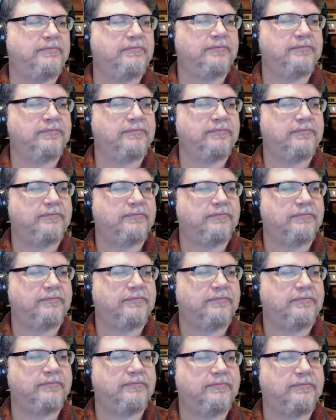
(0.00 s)

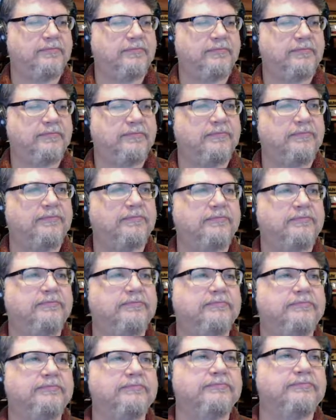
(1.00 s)

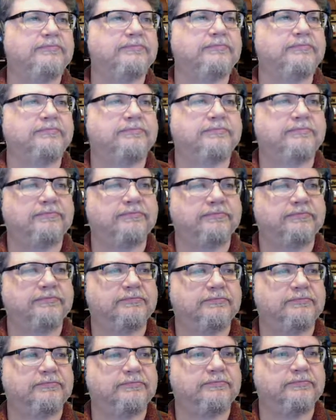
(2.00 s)

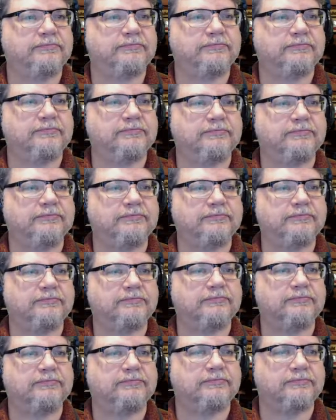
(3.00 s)

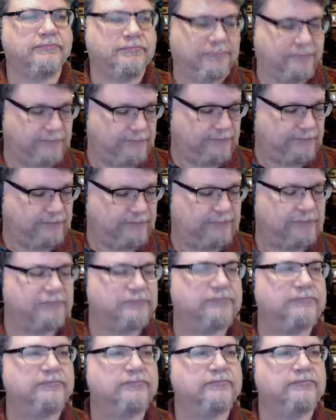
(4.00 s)

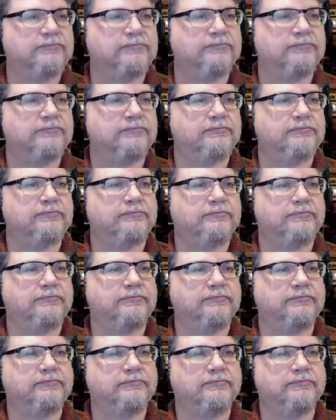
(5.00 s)

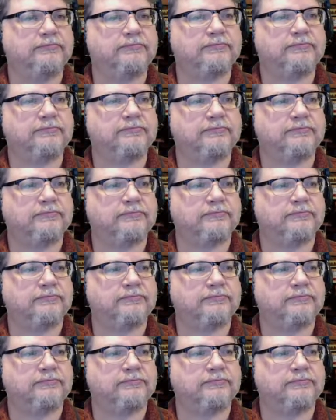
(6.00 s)
[no speech]